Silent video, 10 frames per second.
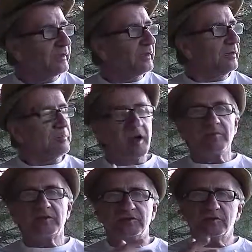it brought
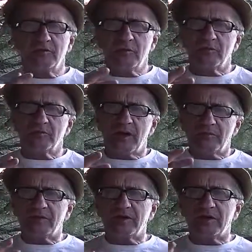me to what I'm
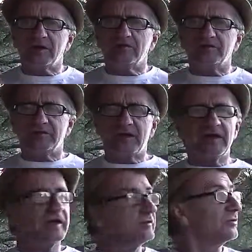thinking of
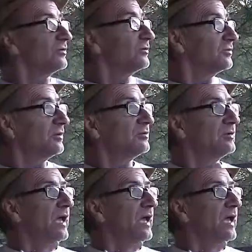today as the sun